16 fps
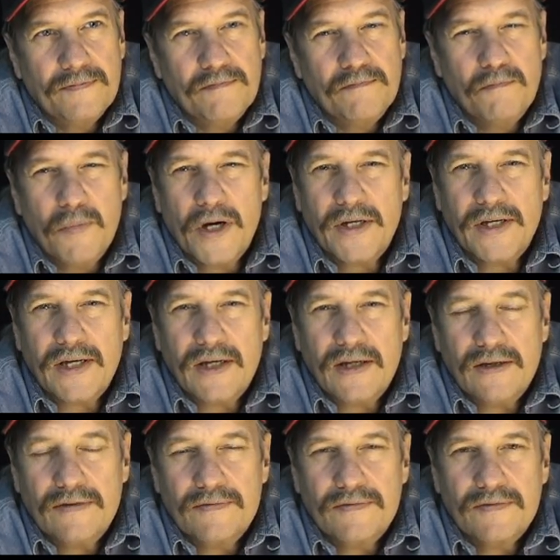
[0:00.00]

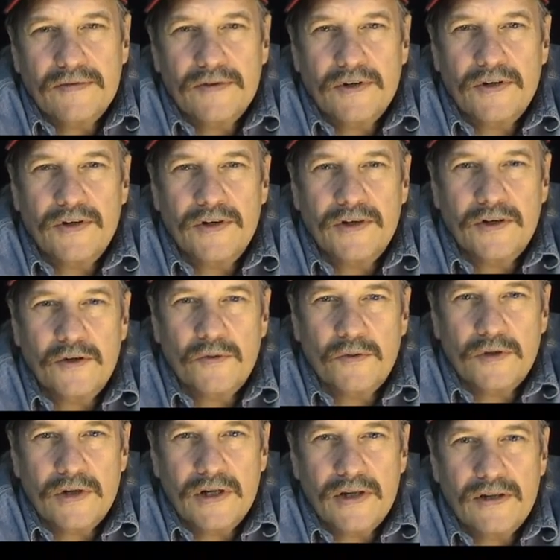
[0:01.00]
money to the
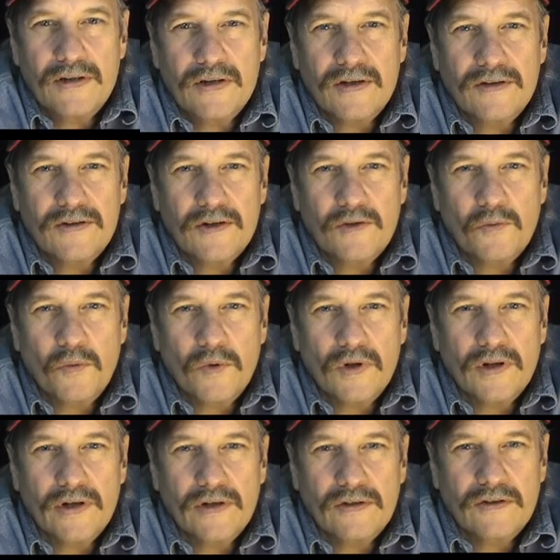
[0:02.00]
degree that they're
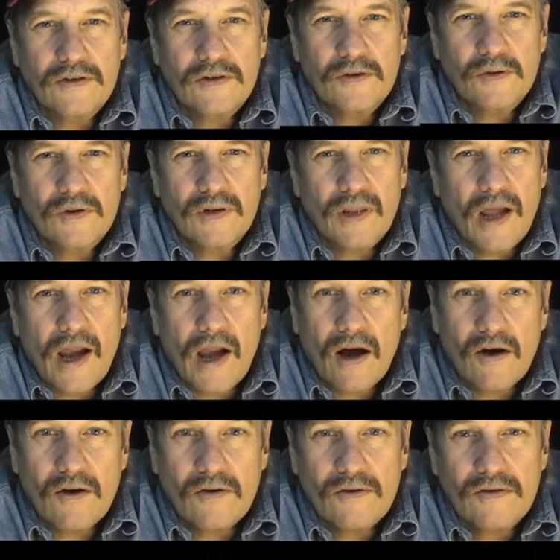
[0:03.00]
willing to
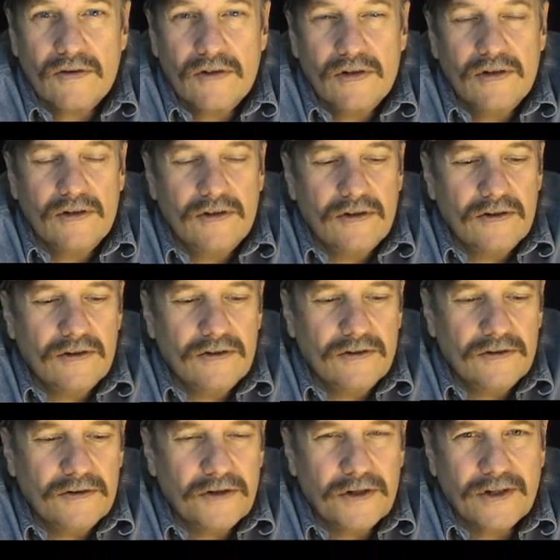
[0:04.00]
allow
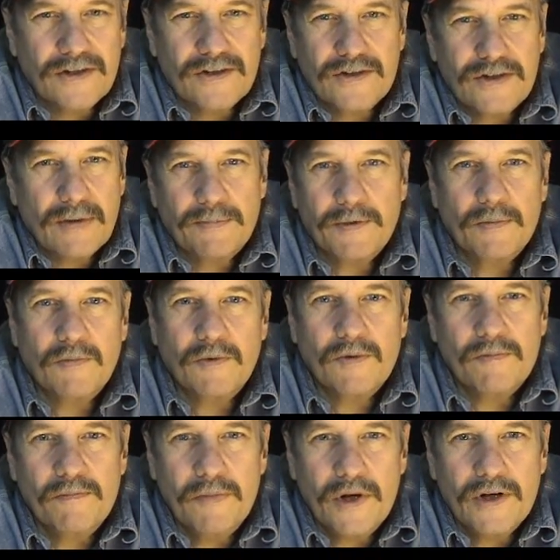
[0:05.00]
an
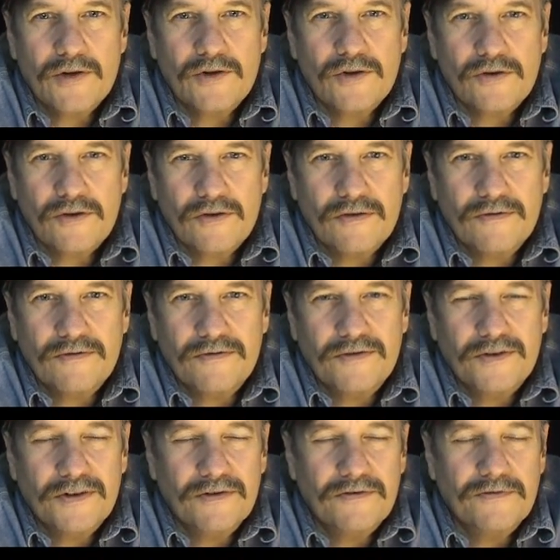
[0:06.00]
acceptable measure
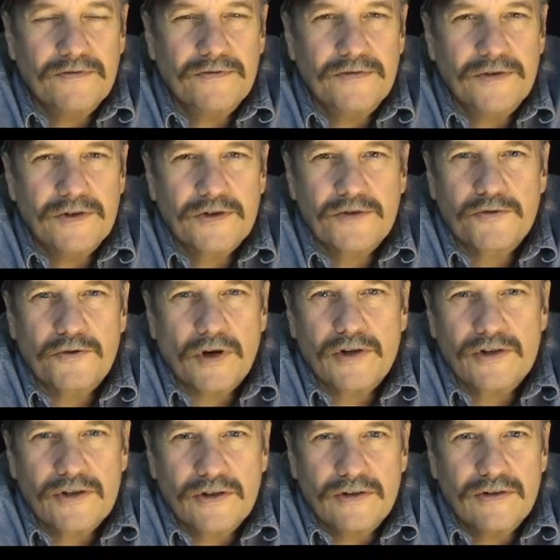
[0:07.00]
of
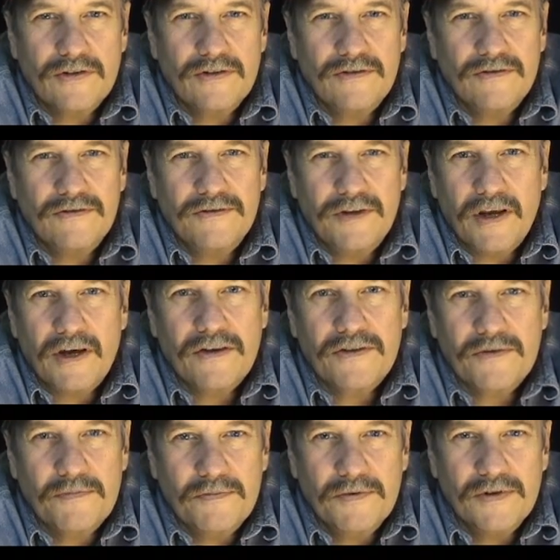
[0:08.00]
destruction and
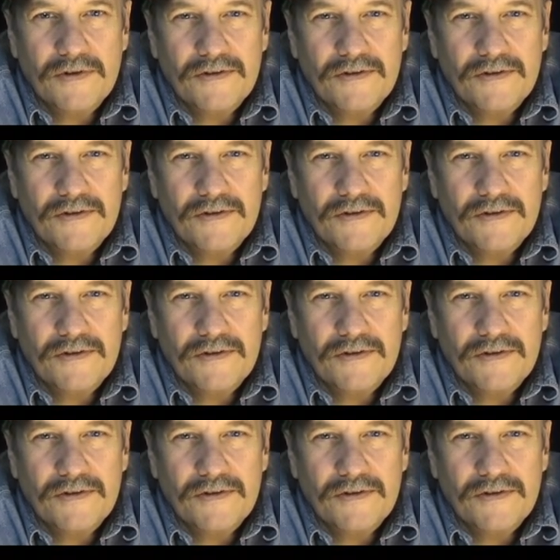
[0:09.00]
death,